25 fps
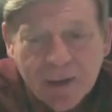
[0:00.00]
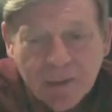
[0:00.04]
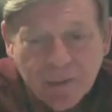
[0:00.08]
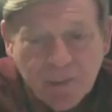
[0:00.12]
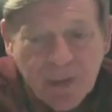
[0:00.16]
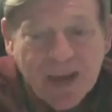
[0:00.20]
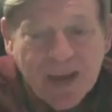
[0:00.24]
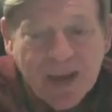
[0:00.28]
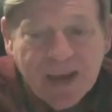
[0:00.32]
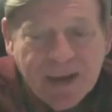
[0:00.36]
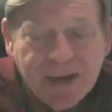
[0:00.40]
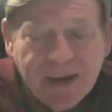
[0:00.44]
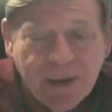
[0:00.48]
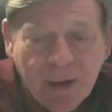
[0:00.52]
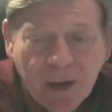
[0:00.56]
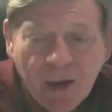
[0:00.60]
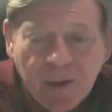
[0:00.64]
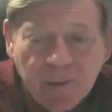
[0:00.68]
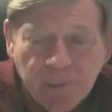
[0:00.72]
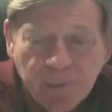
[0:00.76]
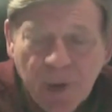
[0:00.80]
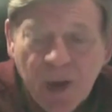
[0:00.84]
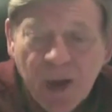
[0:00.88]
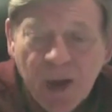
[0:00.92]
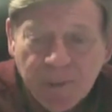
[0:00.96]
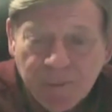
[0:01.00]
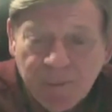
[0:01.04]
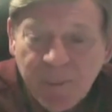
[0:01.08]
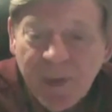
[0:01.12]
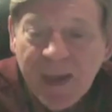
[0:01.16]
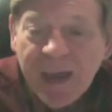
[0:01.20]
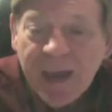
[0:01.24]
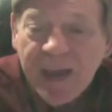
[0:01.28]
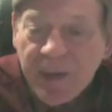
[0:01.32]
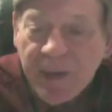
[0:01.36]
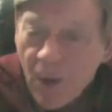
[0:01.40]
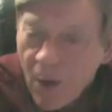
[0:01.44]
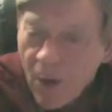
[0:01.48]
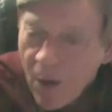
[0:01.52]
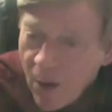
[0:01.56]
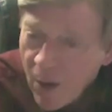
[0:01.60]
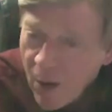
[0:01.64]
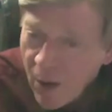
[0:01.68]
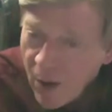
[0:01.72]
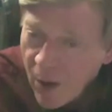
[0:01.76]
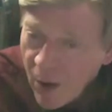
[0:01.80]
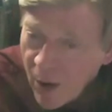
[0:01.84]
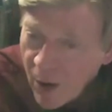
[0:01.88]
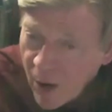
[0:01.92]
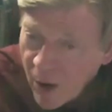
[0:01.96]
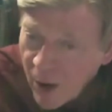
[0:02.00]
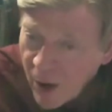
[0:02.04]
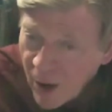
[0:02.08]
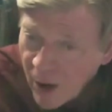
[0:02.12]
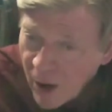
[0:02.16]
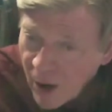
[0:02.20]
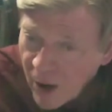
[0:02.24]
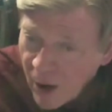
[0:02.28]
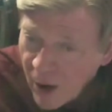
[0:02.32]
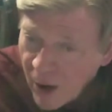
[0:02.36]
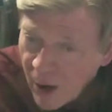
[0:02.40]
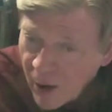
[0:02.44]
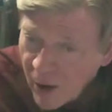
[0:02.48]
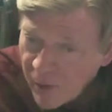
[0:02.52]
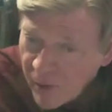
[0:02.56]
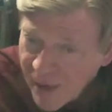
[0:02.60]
ba, da, ba, ba, da.